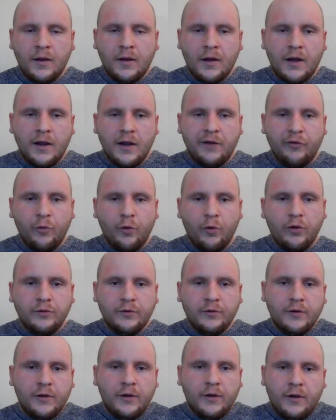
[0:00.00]
Hi
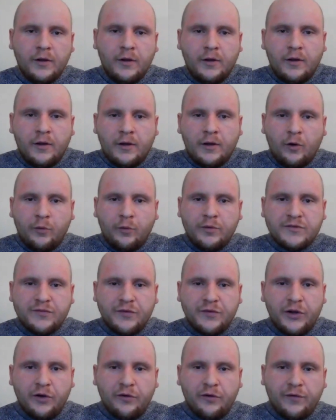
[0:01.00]
everyone, I hope this
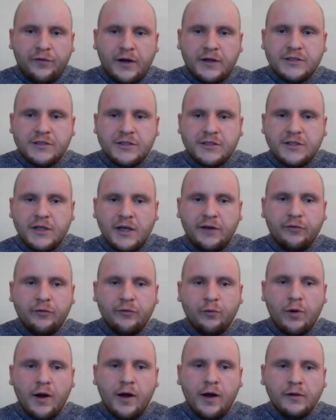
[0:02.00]
video finds you safe
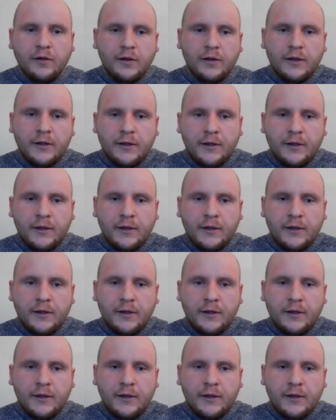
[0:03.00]
and well.